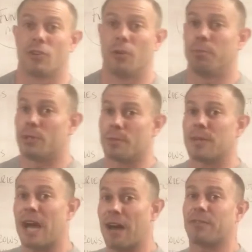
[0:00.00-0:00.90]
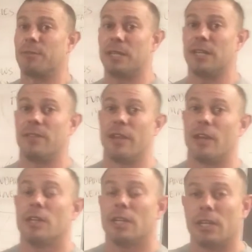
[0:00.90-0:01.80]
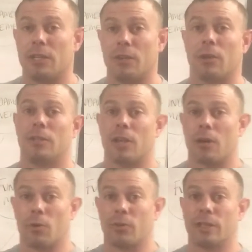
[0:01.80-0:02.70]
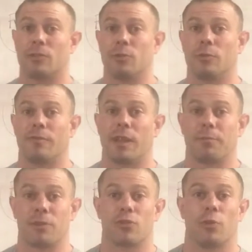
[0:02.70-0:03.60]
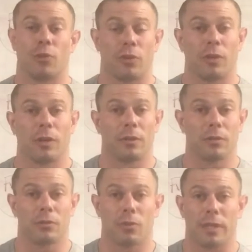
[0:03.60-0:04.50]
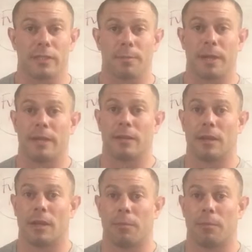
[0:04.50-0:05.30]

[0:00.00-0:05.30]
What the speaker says: So push-ups have to be in there, and not only to develop the shoulder, tricep, and